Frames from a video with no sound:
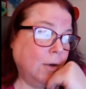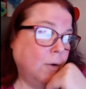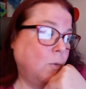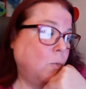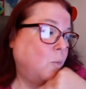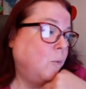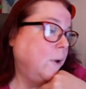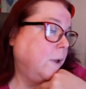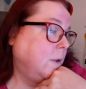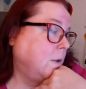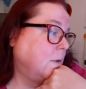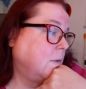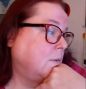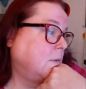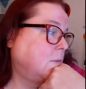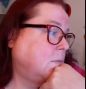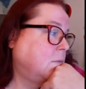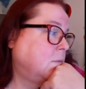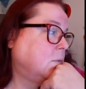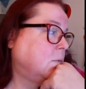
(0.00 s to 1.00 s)
Well,
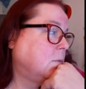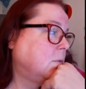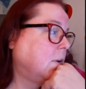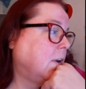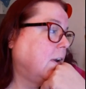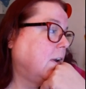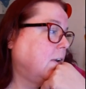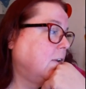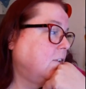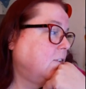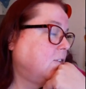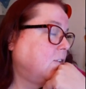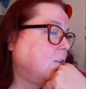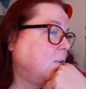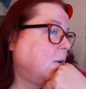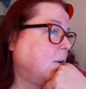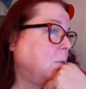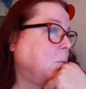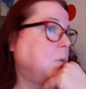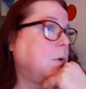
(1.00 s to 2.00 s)
guys, so
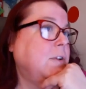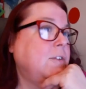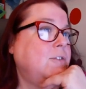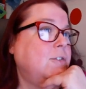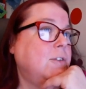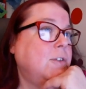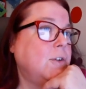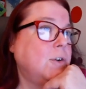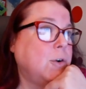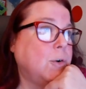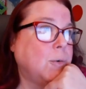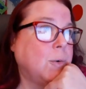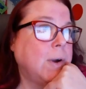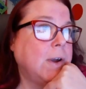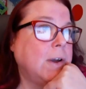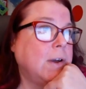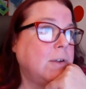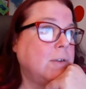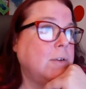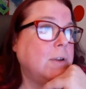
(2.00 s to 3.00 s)
I'm watching The
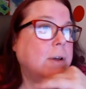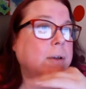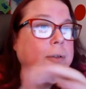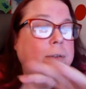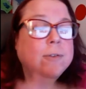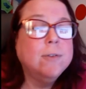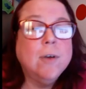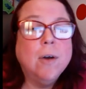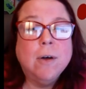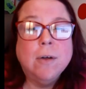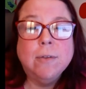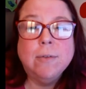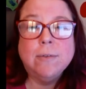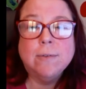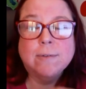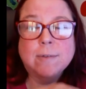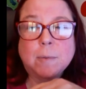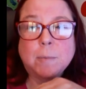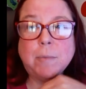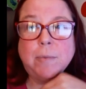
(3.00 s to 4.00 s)
Crown. I saw
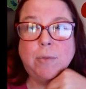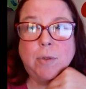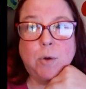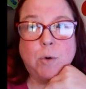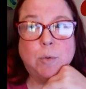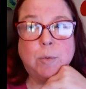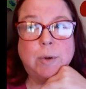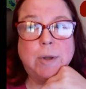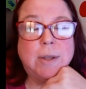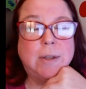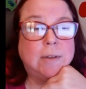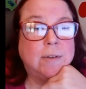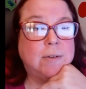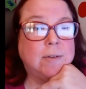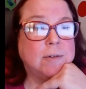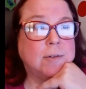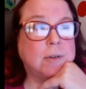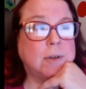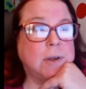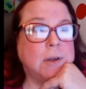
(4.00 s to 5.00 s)
some of the
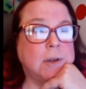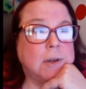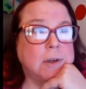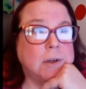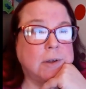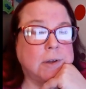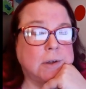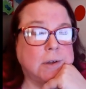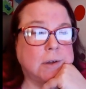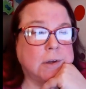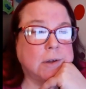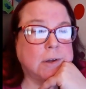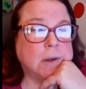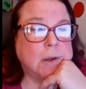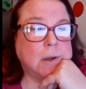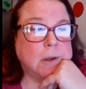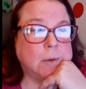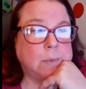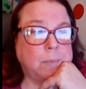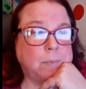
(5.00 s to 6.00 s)
Queen's.
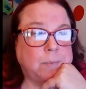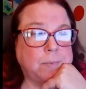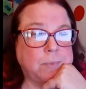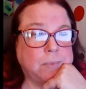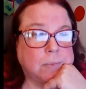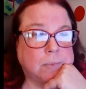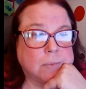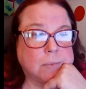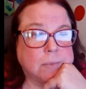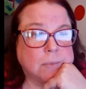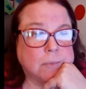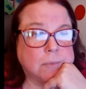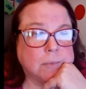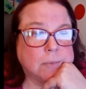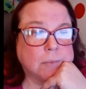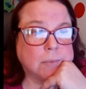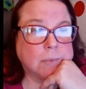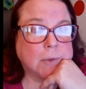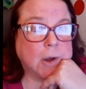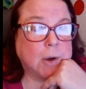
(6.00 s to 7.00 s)
Um,
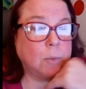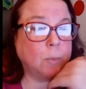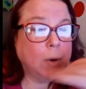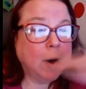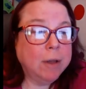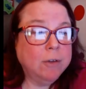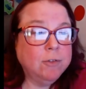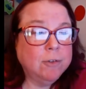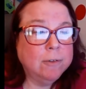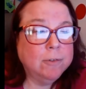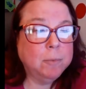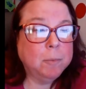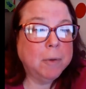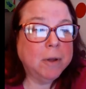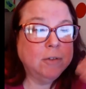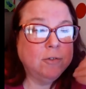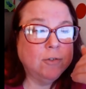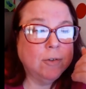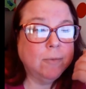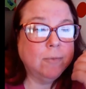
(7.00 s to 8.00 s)
I watched as
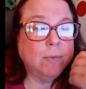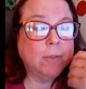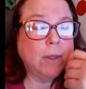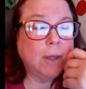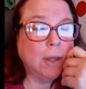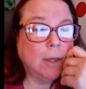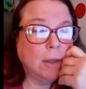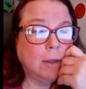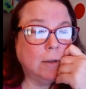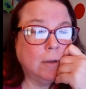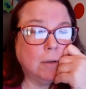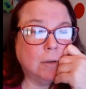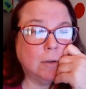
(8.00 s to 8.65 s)
much of the.